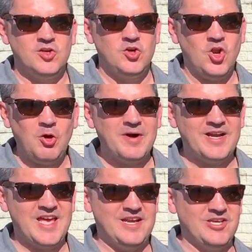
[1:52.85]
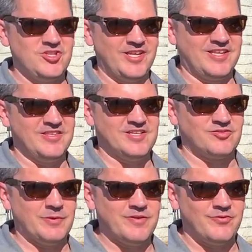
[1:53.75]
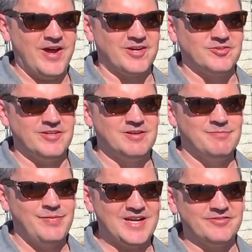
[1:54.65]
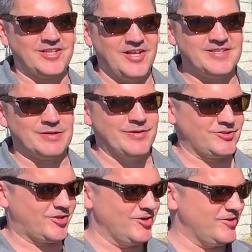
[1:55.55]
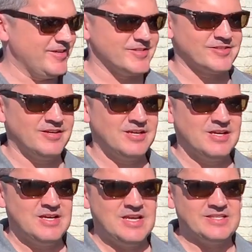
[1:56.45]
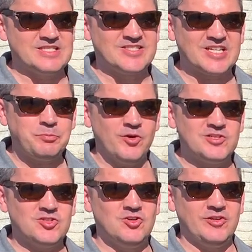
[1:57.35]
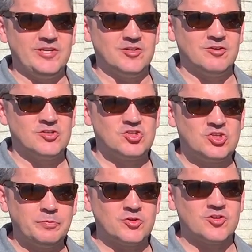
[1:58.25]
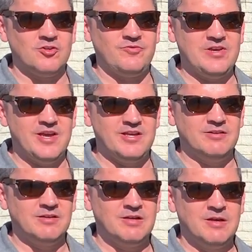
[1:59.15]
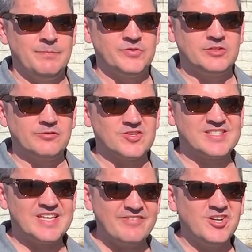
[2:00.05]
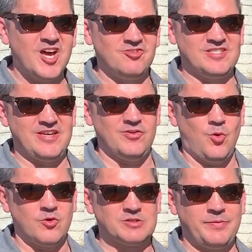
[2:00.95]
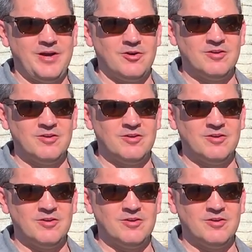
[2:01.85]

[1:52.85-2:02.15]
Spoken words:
Nobody had an engine like this from the factory back in the classic muscle car days. It's a 6.2 liter supercharged V8, delivers 707 horsepower,